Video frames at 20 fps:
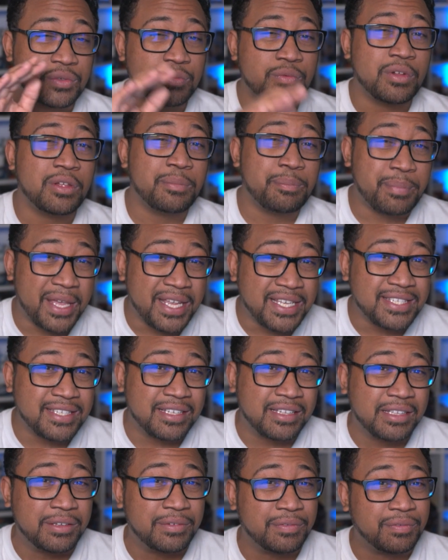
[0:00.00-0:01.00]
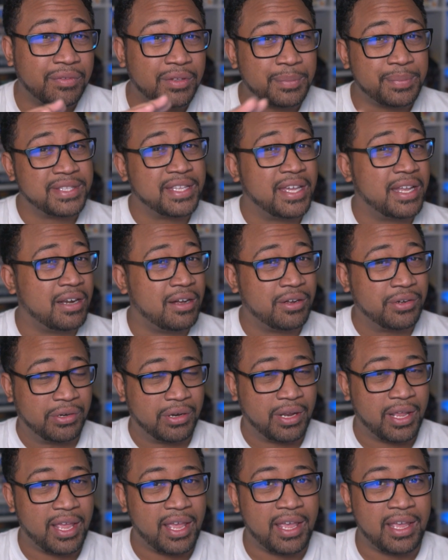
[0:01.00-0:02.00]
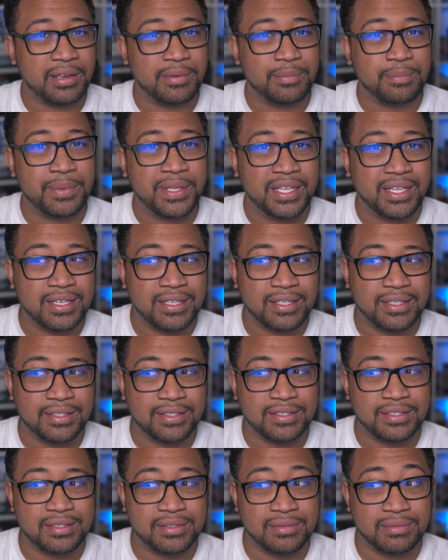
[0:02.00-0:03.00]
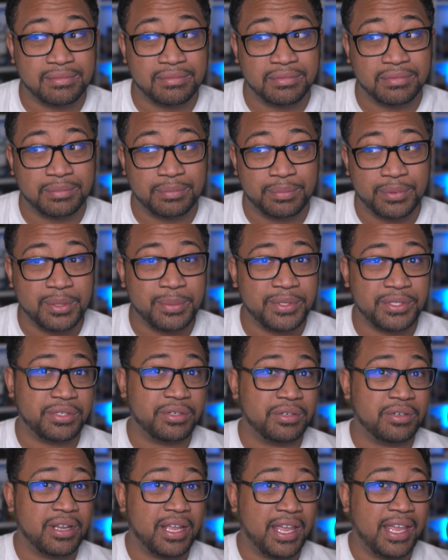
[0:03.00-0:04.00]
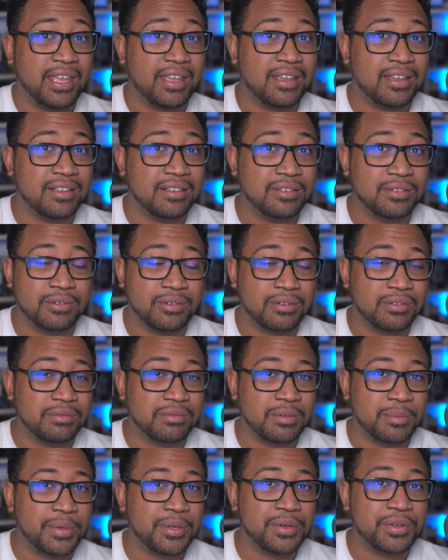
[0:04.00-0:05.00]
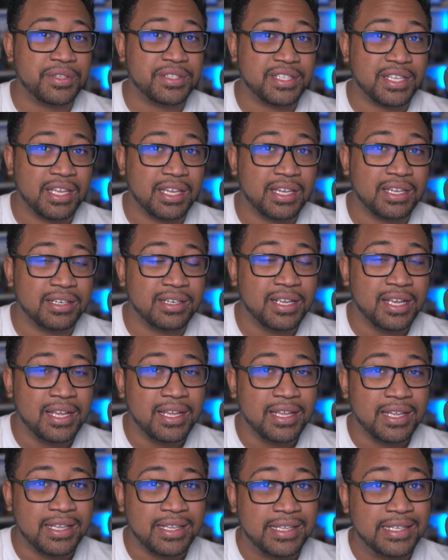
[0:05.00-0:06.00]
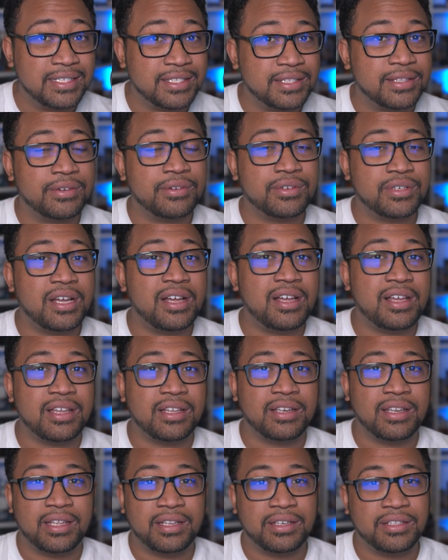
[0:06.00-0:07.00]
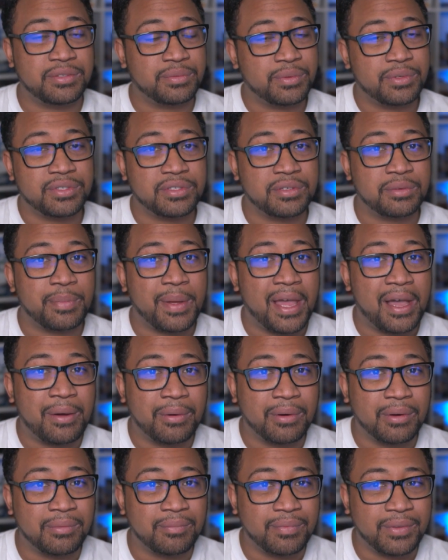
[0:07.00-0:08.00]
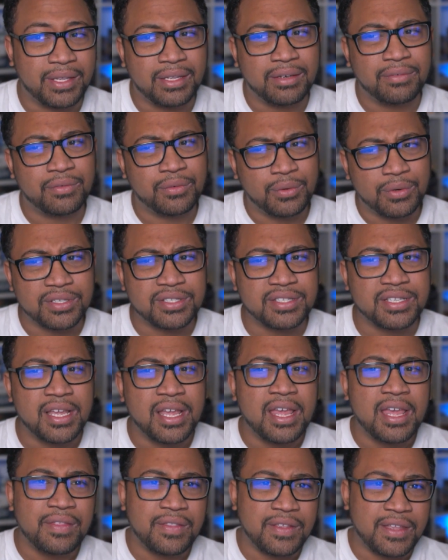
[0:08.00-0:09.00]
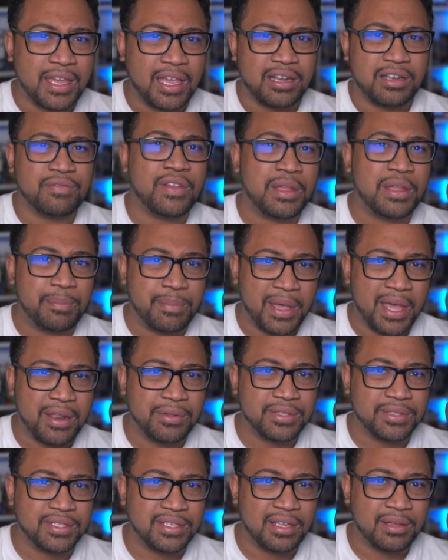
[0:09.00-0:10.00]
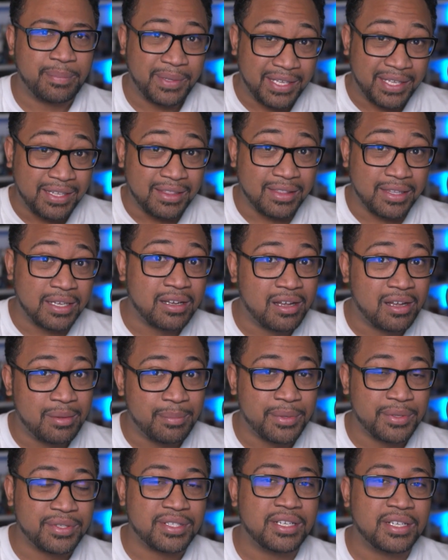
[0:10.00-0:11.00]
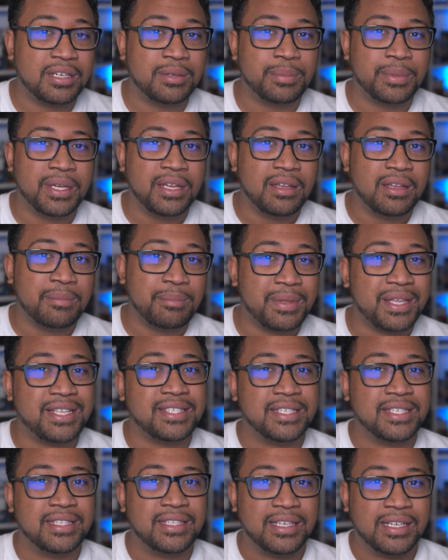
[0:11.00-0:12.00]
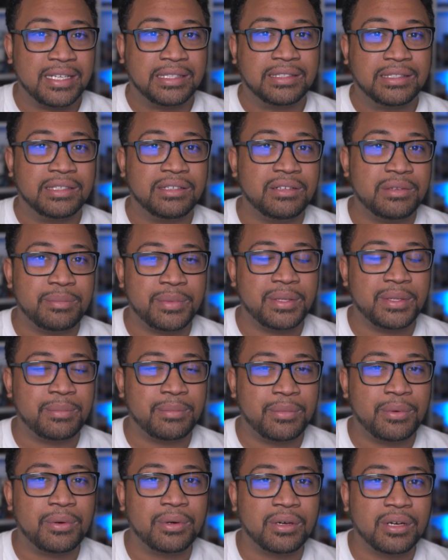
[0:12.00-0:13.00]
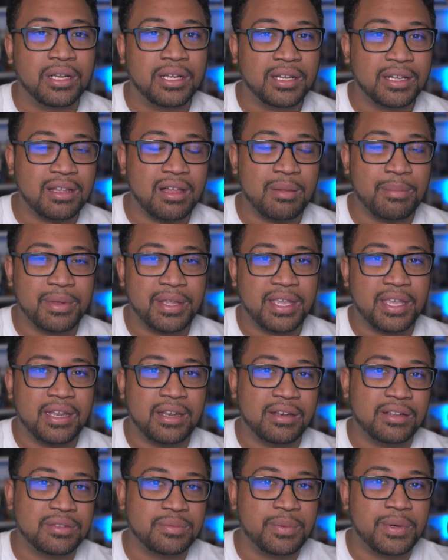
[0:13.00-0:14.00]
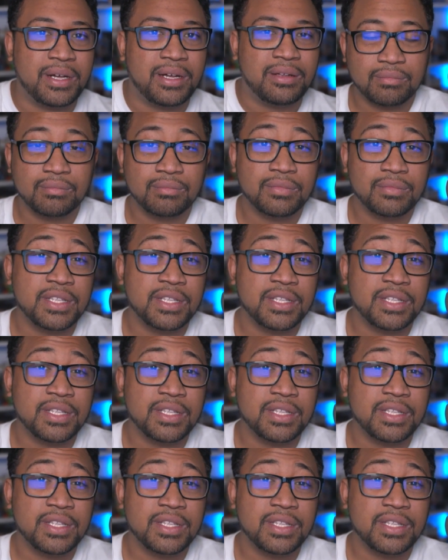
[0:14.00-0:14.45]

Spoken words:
World basically flips that on your head because pretty much your hand or opponent's hand is their Dawn and as well as their power. And of course, the activate battle step in the combo step makes it a little bit more complicated as well.